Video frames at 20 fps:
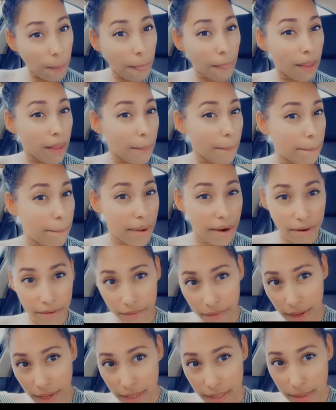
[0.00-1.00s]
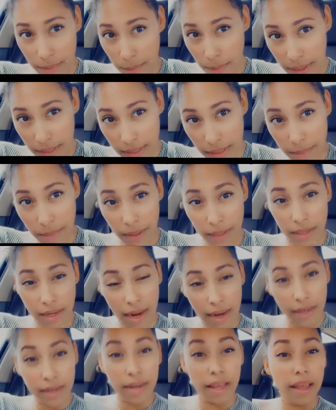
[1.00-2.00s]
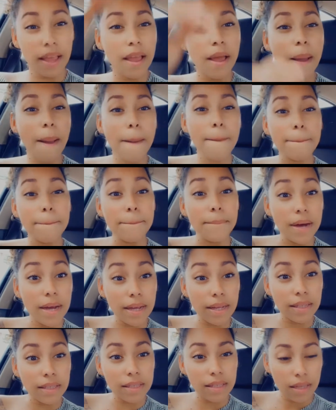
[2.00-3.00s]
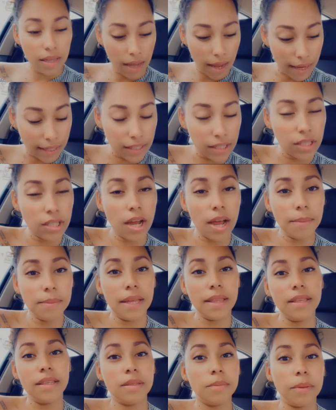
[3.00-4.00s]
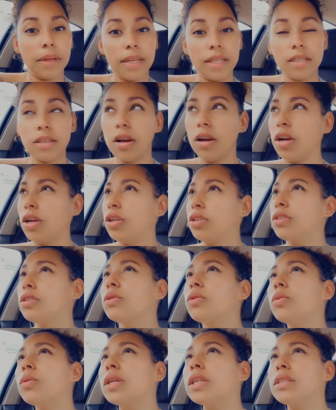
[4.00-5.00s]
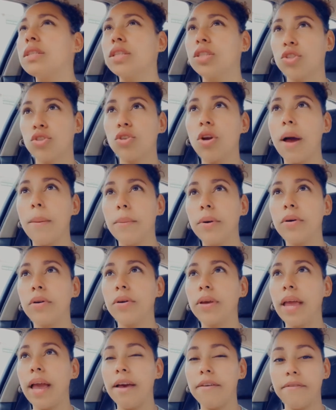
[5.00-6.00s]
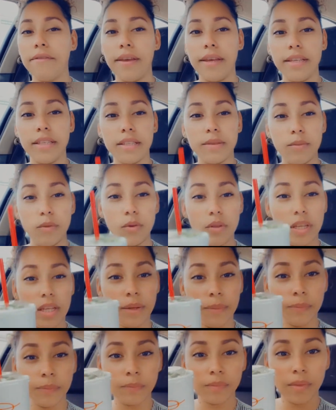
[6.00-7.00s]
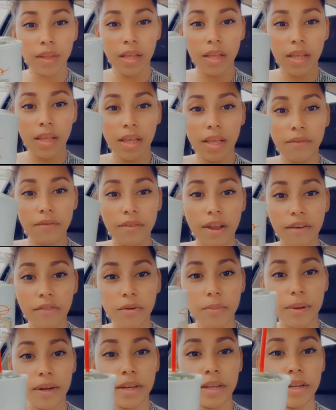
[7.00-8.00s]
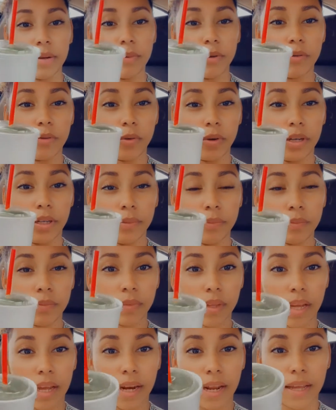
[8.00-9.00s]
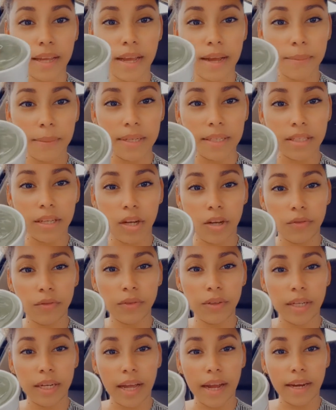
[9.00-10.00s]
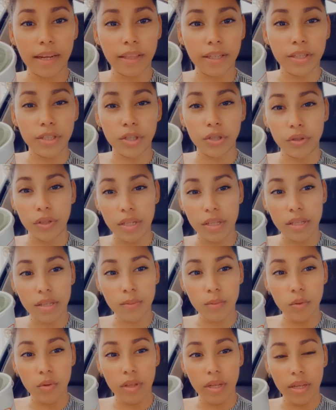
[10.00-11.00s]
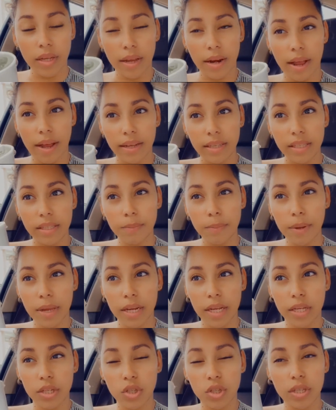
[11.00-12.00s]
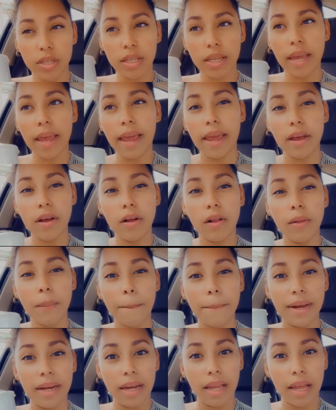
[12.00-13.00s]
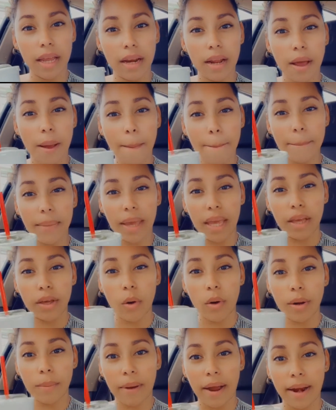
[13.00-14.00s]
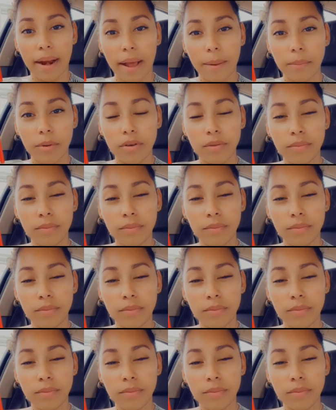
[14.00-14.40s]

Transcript: Bare face, messy bun kind of day. But I stopped at this place called, what is it, Tropical Cafe Smoothie. Never been here before, and I got myself an island green smoothie. It has spinach, kale, banana, mango, and pineapple.